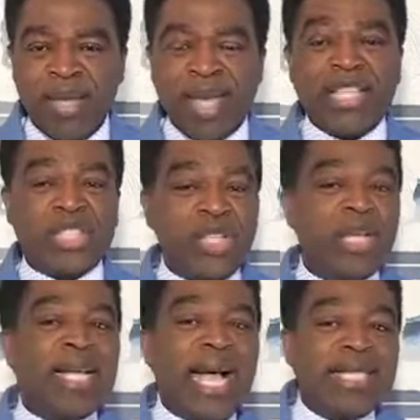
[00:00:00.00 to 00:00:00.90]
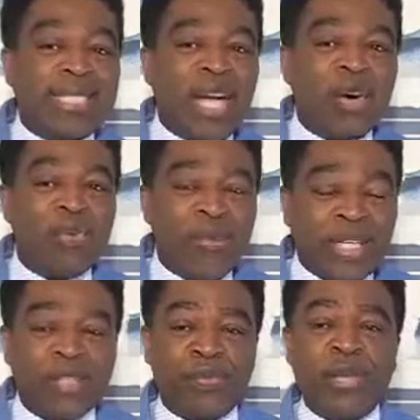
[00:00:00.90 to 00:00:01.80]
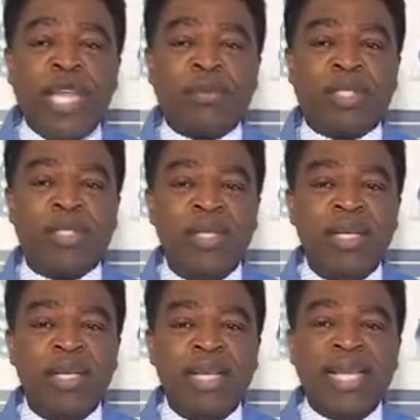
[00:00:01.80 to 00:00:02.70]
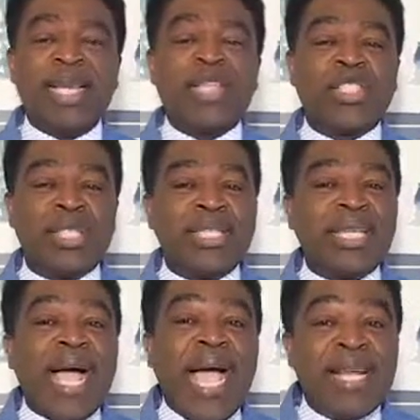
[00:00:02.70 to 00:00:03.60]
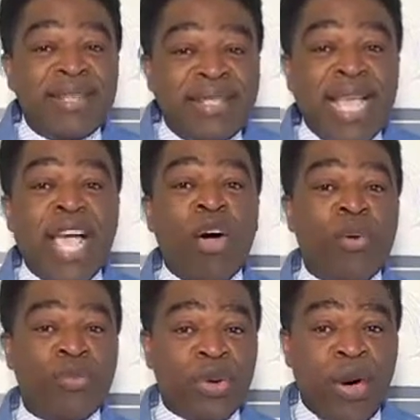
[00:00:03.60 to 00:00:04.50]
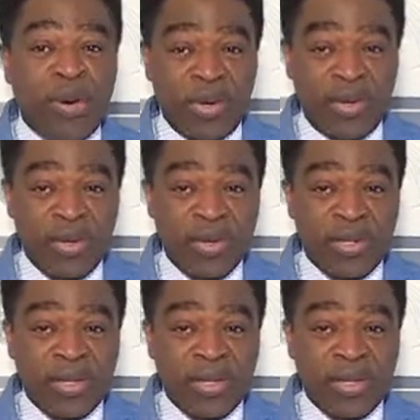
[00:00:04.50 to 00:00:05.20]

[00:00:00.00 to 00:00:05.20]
it is not the idea of Victor Phillips. It is the idea of God.